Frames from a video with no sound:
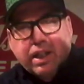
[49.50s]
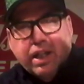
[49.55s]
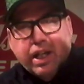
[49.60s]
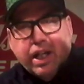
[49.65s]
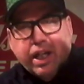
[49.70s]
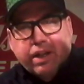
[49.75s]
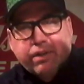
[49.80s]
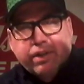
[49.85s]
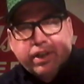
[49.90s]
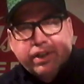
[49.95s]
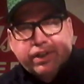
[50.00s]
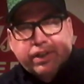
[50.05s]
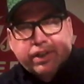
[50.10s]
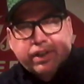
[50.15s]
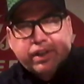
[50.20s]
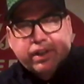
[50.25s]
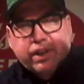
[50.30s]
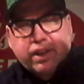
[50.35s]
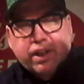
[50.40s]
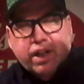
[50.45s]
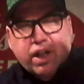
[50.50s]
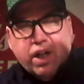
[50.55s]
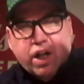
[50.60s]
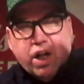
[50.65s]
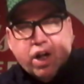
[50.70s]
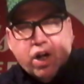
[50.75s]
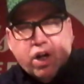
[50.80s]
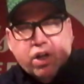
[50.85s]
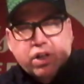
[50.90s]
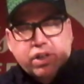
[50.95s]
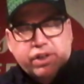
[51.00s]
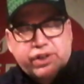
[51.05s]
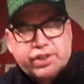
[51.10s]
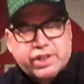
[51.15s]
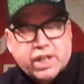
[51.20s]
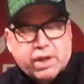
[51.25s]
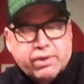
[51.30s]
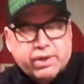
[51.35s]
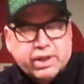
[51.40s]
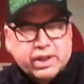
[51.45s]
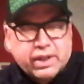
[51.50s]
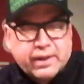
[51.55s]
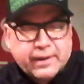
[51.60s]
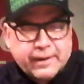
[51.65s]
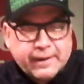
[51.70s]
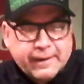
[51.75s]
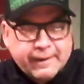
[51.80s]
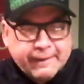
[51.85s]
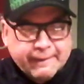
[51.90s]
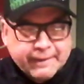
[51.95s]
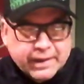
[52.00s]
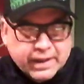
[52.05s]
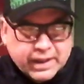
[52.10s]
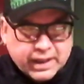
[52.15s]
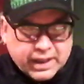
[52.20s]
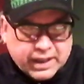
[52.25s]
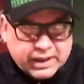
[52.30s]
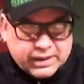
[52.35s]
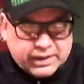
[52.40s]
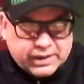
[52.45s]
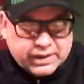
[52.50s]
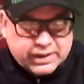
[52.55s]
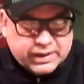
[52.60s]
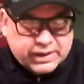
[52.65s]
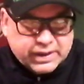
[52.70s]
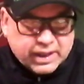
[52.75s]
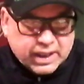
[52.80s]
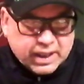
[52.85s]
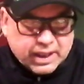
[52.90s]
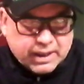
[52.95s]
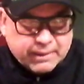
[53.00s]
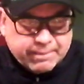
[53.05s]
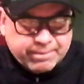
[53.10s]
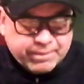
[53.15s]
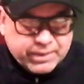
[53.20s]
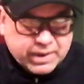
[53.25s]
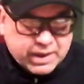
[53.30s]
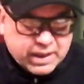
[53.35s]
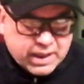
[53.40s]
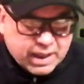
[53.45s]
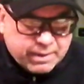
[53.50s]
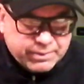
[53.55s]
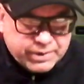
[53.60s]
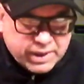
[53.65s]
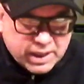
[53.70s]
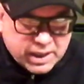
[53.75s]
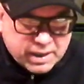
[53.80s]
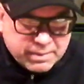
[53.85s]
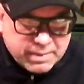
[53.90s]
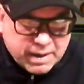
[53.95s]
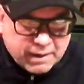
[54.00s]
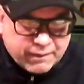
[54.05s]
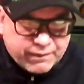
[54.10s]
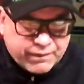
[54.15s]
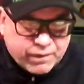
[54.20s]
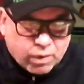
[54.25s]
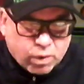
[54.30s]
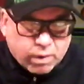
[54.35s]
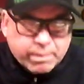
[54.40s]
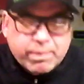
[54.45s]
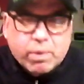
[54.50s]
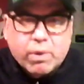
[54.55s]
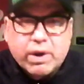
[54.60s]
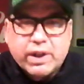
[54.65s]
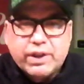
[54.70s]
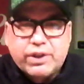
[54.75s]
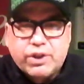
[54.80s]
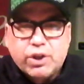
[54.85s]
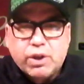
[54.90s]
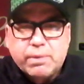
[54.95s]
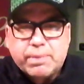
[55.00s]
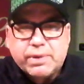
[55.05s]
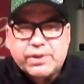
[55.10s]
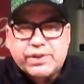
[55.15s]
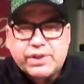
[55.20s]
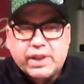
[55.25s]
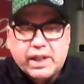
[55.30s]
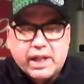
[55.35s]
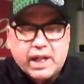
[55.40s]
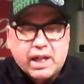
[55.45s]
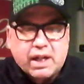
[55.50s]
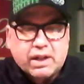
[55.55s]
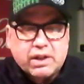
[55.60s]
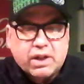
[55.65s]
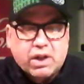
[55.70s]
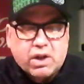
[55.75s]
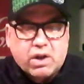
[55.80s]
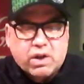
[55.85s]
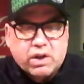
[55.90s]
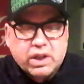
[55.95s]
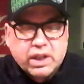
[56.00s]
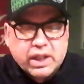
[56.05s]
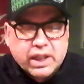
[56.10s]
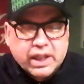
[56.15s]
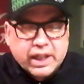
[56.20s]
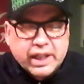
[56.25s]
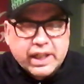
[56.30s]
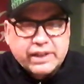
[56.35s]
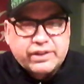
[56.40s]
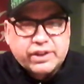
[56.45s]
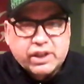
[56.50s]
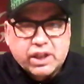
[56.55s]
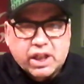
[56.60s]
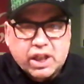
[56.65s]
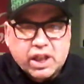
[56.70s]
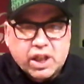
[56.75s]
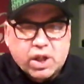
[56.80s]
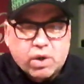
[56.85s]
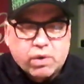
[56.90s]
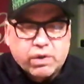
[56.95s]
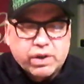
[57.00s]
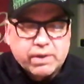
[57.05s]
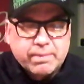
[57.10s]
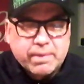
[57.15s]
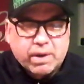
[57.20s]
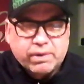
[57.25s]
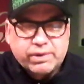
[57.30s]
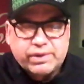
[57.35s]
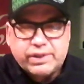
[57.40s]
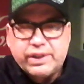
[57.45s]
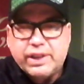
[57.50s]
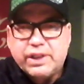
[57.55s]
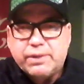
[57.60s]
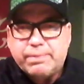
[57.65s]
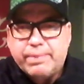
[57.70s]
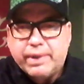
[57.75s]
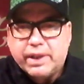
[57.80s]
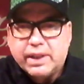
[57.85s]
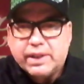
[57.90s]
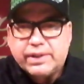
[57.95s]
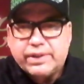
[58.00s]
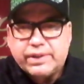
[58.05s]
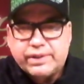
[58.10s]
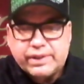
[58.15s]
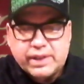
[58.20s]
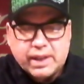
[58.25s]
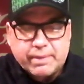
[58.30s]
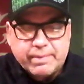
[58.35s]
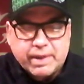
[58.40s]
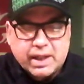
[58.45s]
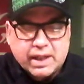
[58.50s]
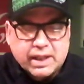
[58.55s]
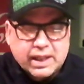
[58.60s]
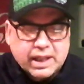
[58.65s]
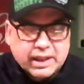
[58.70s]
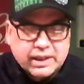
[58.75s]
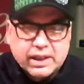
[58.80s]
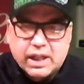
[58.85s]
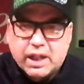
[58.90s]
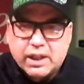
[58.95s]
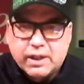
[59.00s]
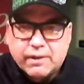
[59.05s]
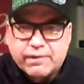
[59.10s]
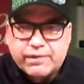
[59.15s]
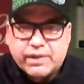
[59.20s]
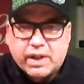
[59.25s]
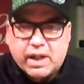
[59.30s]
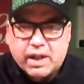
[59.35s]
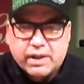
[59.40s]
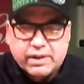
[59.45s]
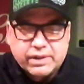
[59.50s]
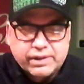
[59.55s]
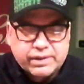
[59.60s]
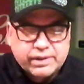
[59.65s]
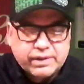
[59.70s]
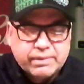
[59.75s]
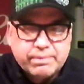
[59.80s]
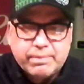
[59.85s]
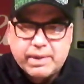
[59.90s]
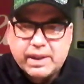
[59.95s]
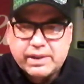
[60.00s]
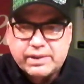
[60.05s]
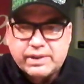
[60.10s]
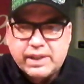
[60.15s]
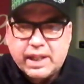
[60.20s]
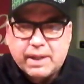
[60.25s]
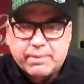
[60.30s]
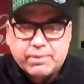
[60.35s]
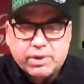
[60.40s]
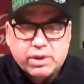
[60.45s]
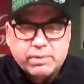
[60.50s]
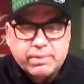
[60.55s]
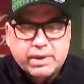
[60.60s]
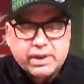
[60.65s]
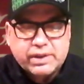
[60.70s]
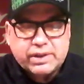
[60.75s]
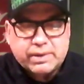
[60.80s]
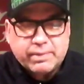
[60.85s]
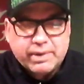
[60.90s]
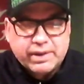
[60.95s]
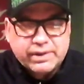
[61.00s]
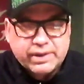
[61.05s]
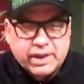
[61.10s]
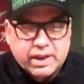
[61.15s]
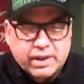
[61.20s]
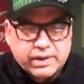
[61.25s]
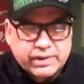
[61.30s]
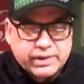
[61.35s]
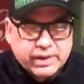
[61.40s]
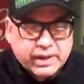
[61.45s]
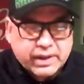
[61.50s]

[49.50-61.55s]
Henry's Hard Soda. This is comes in at about 4.2% alcohol. It's a little lower than most of these beers that's come out, like Not Your Father's and Best Damn Root Beer and some of these others.